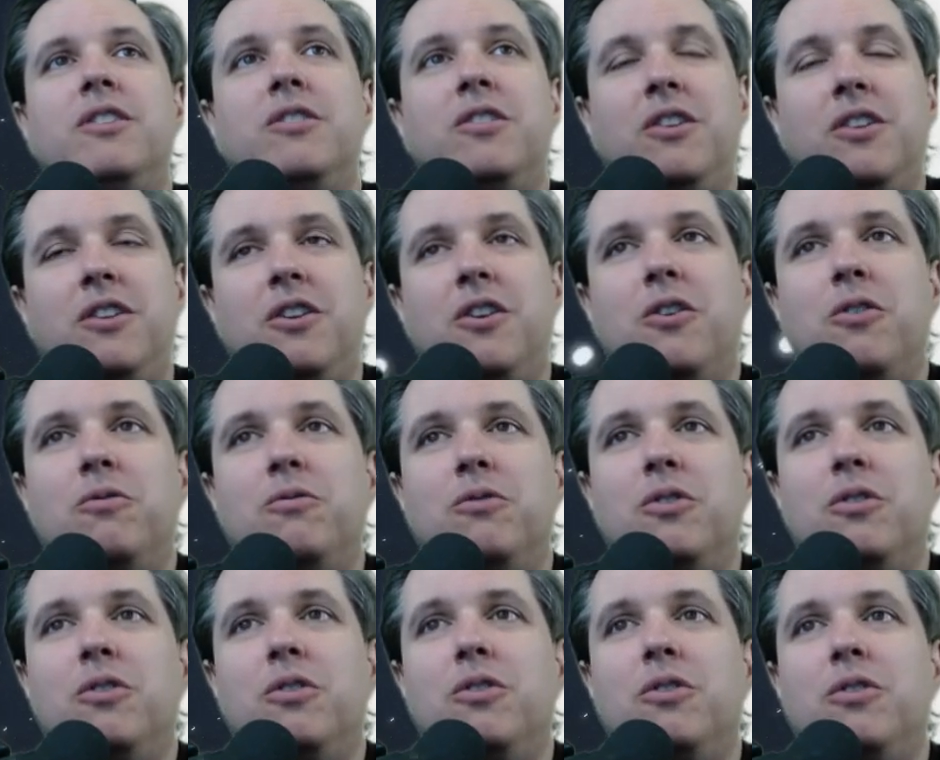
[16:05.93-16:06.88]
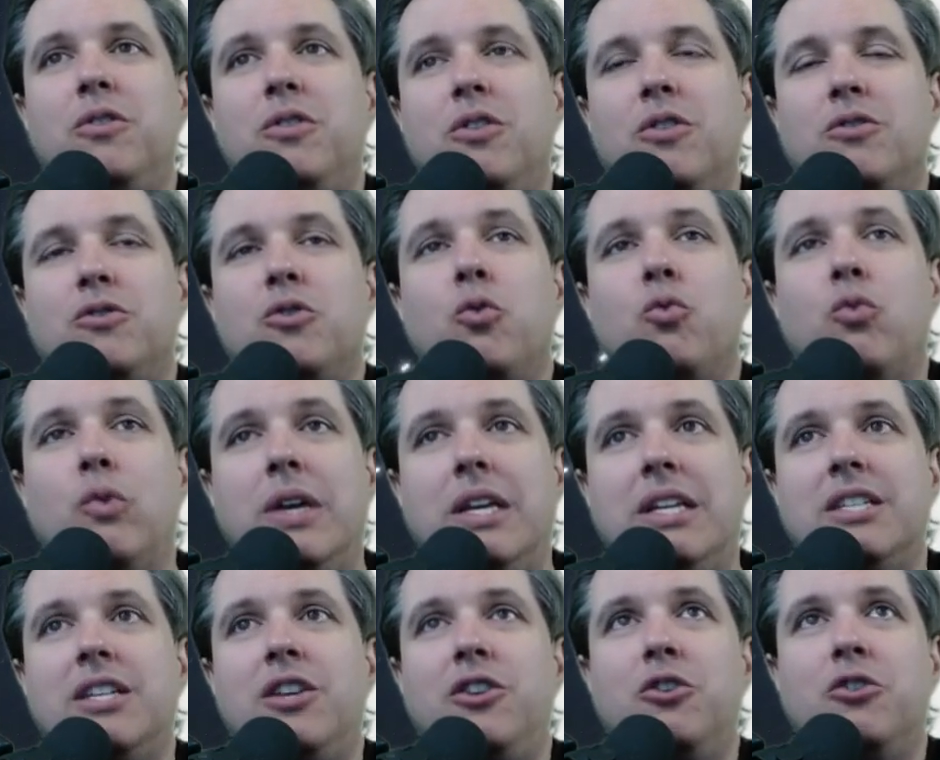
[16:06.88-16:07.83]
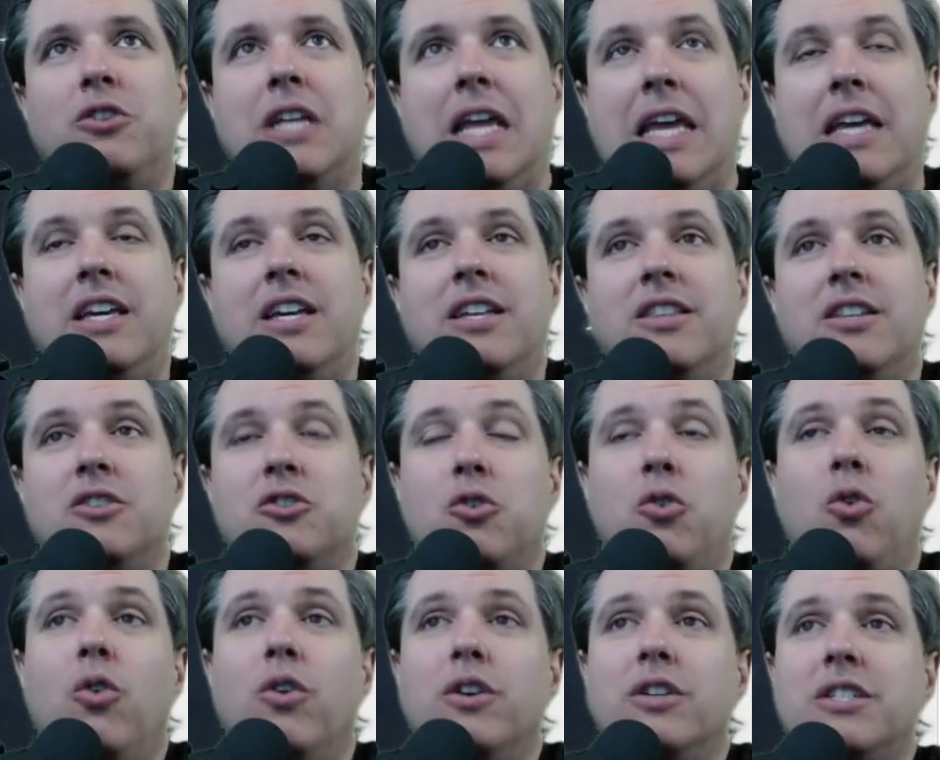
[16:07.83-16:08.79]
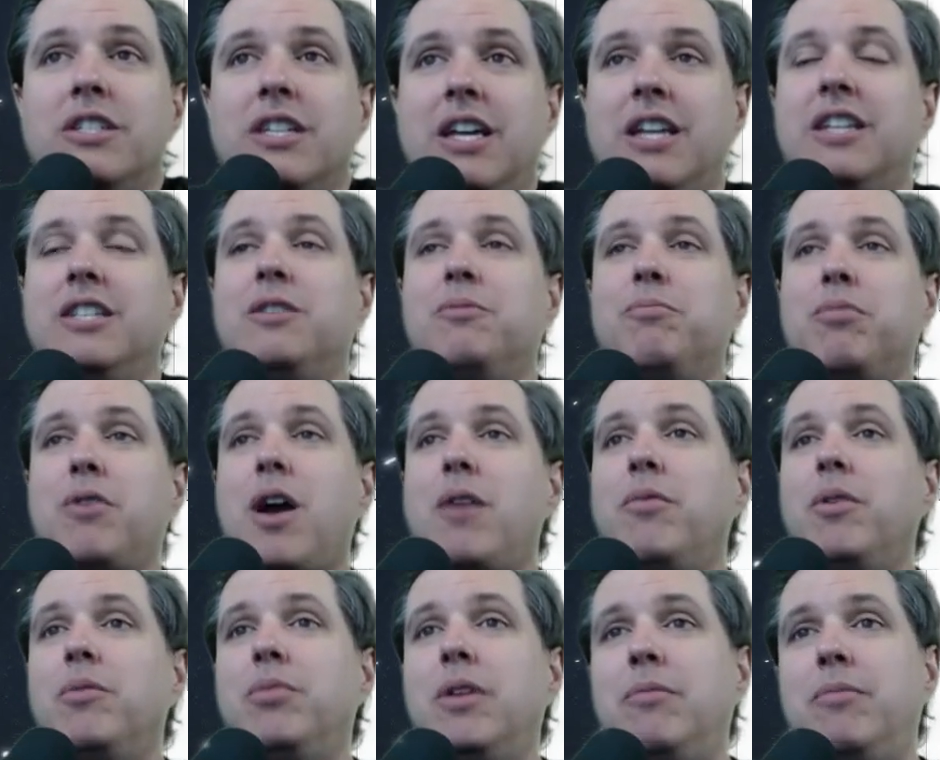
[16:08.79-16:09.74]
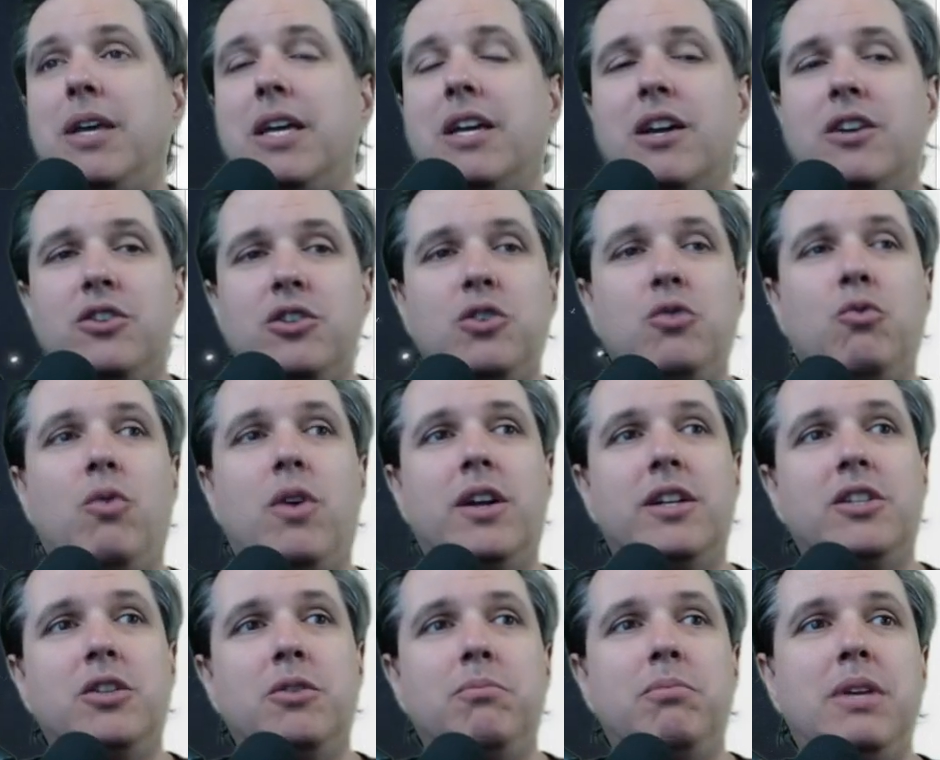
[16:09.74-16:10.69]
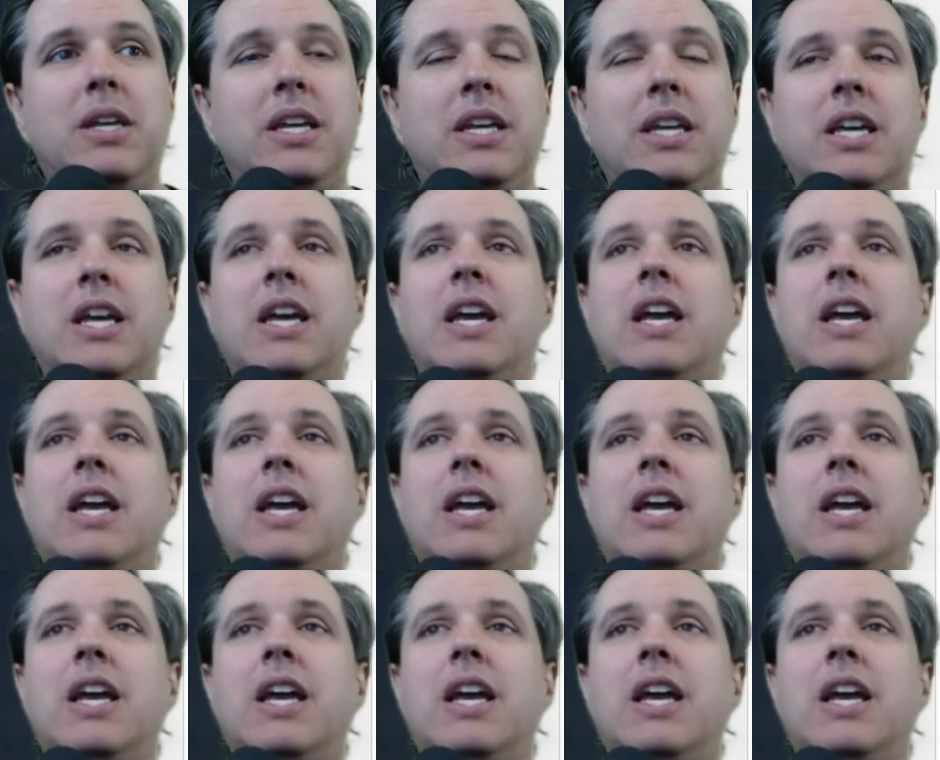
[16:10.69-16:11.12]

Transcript: There's a reason you're taking this course, and it's probably because you want to be